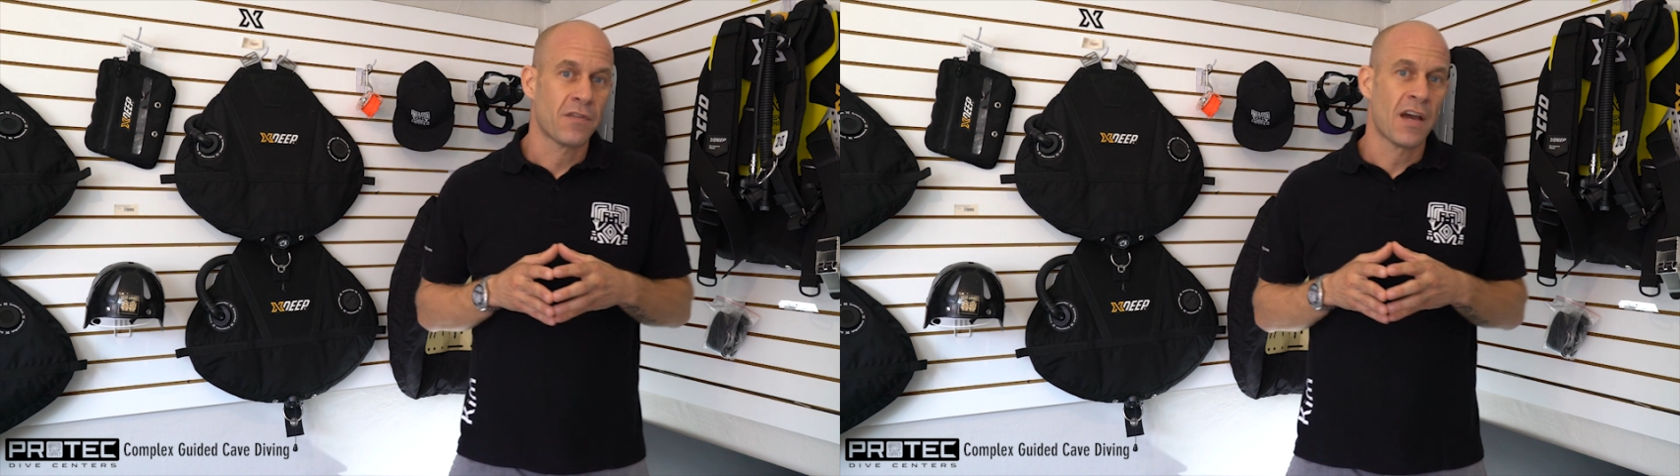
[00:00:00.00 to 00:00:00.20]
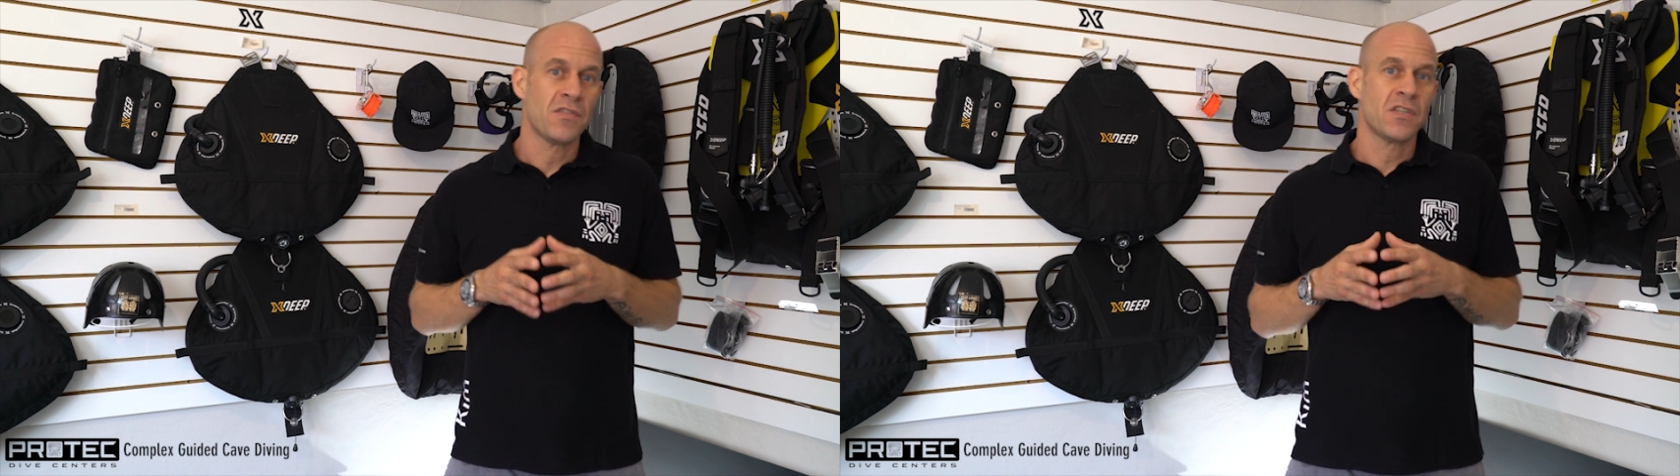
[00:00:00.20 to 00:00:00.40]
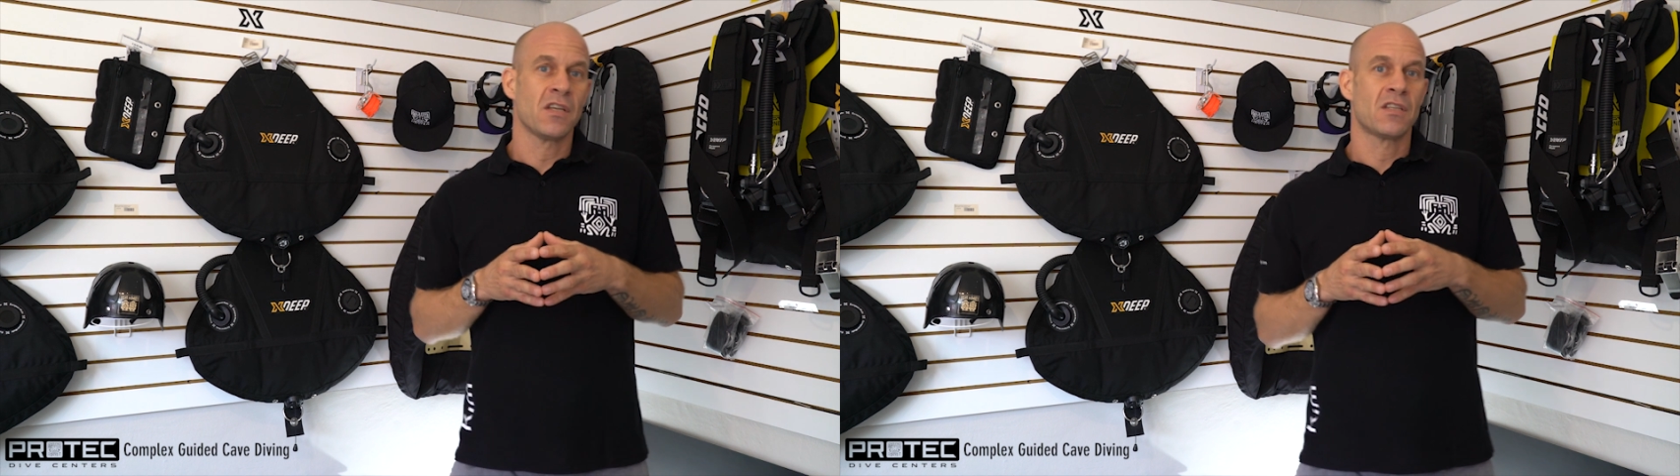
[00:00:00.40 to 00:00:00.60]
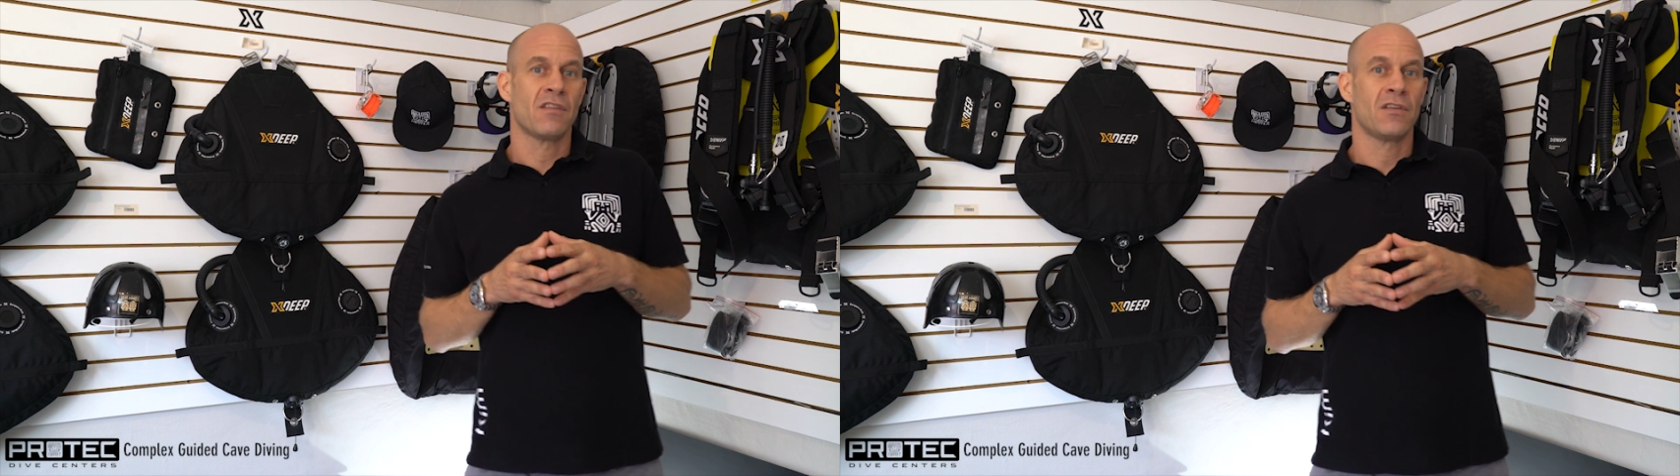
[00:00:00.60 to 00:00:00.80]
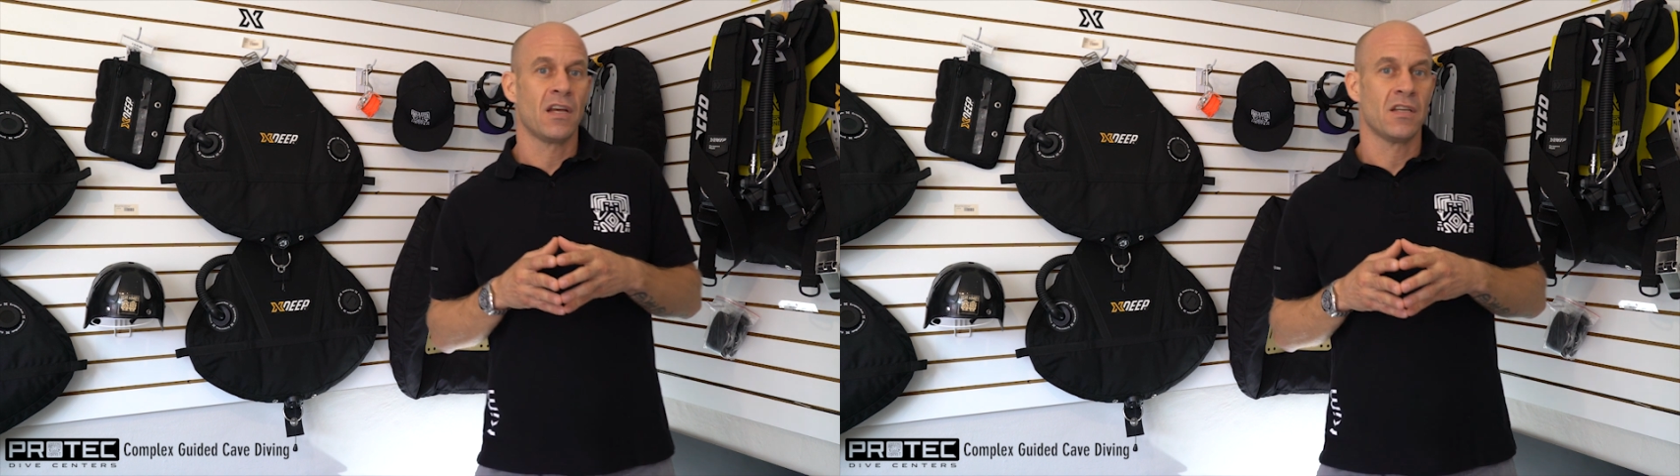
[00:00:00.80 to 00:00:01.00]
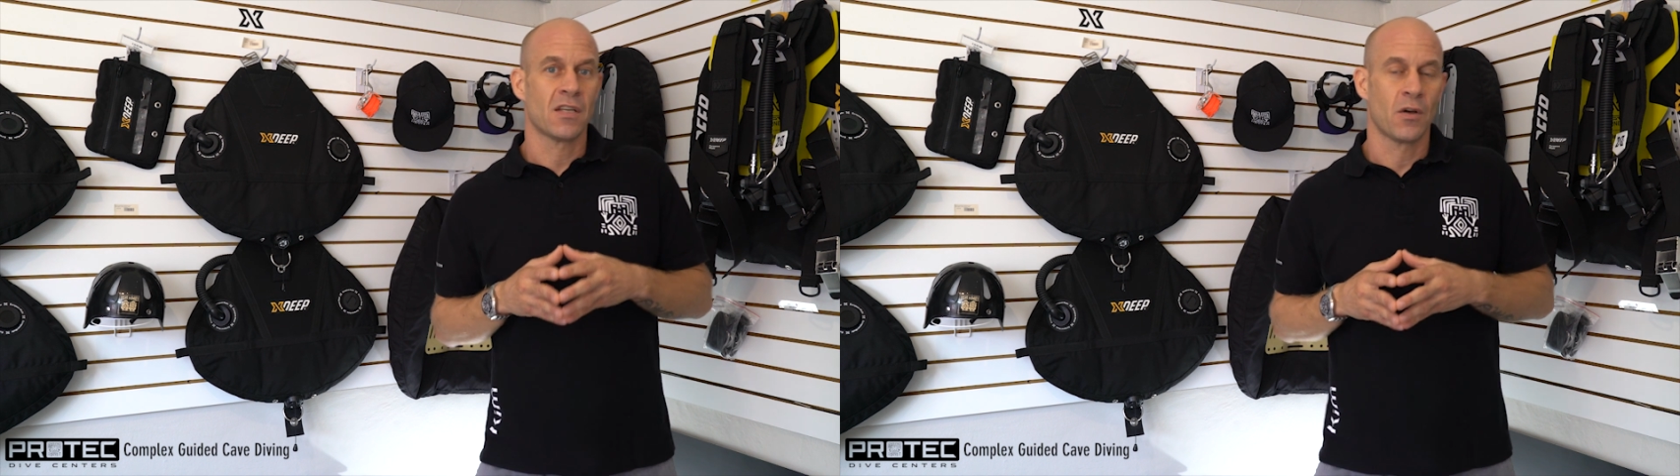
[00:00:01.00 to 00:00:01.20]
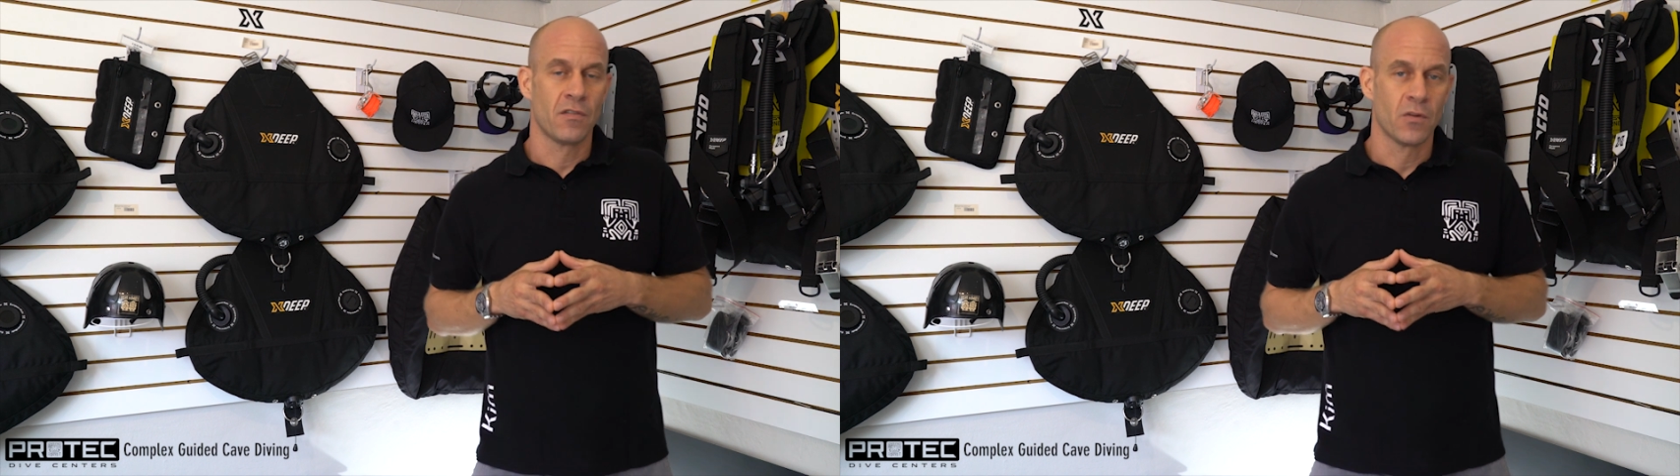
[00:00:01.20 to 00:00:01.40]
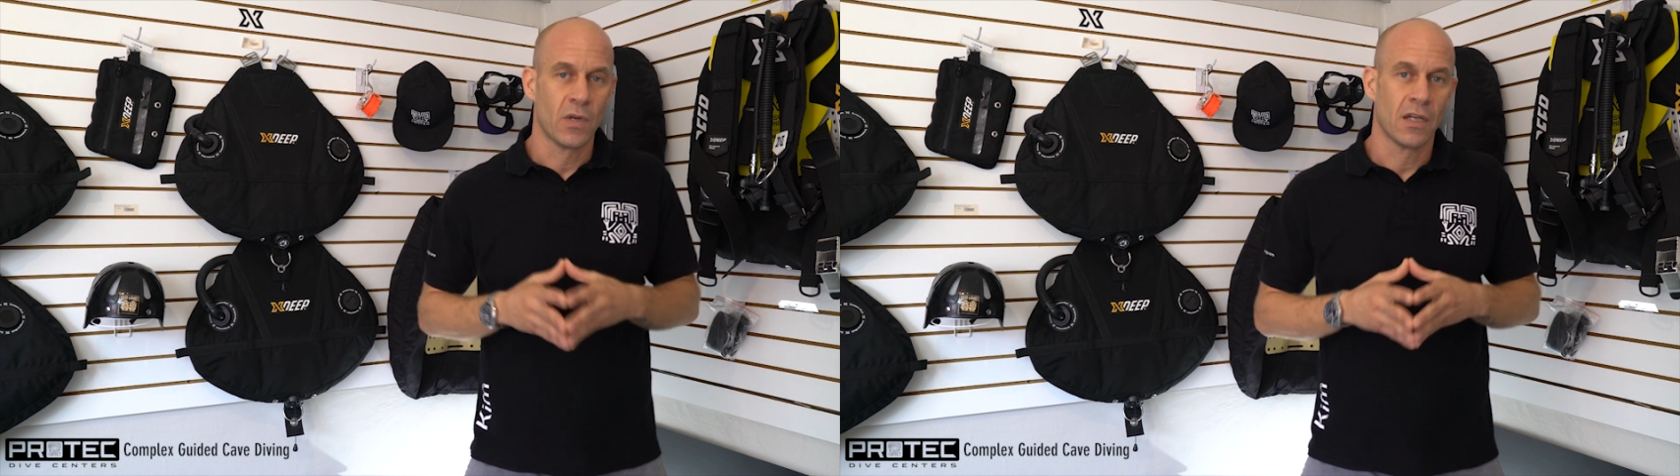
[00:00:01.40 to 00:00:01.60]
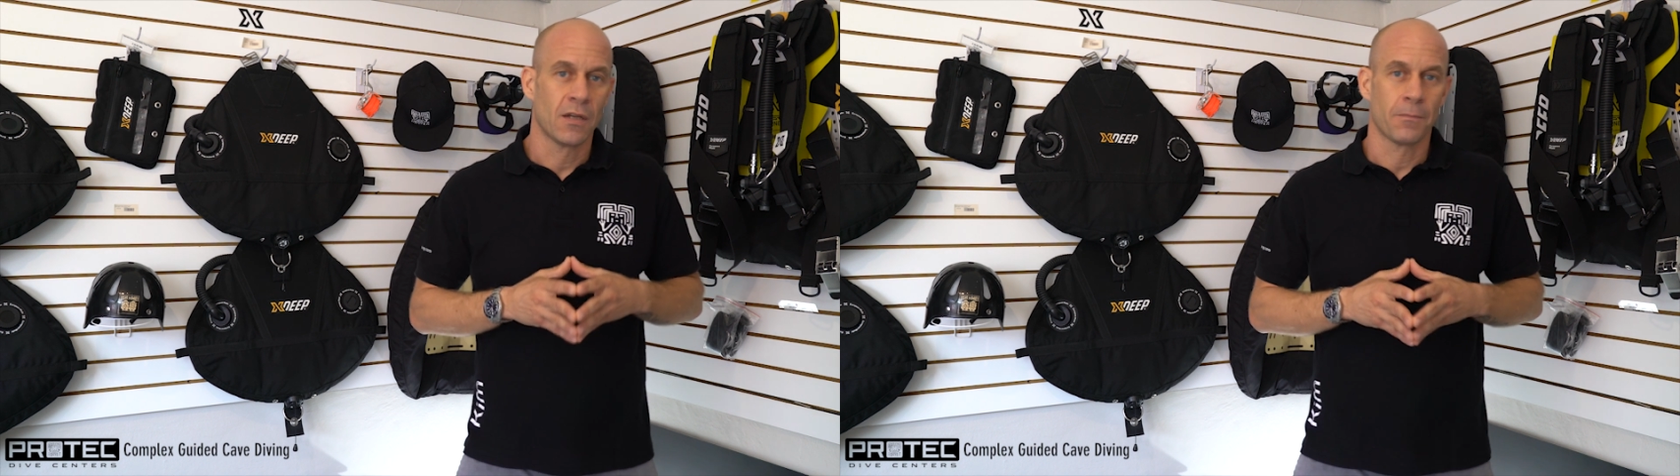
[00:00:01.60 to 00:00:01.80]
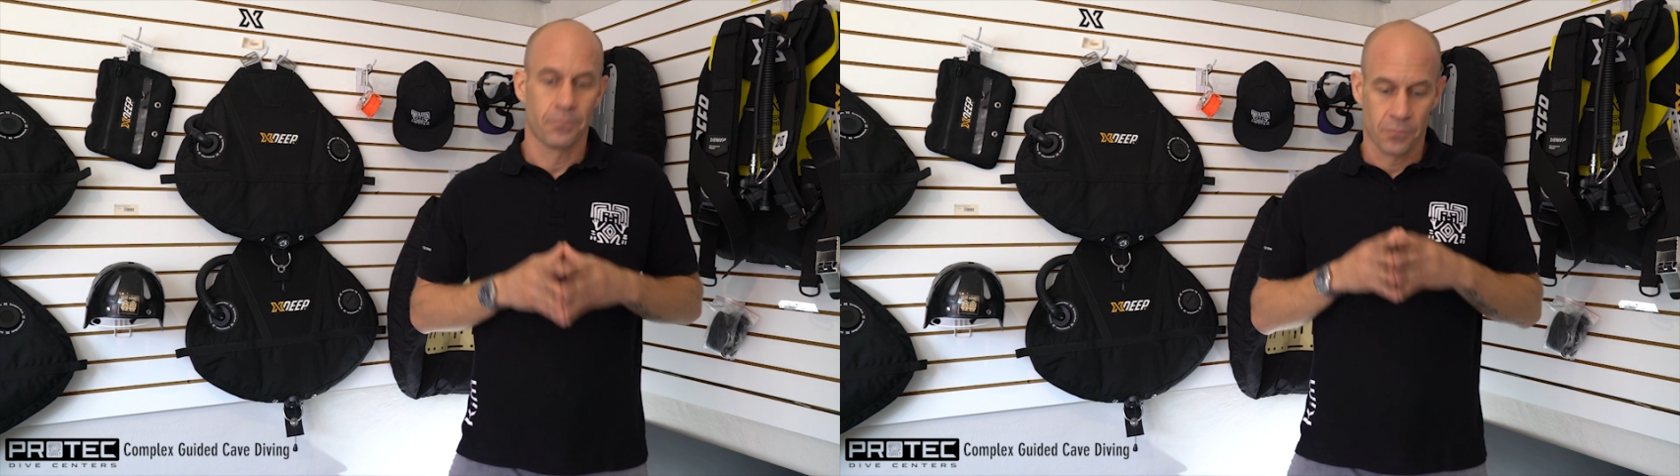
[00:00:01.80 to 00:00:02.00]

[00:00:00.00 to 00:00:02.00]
Five, six, seven days out of the week.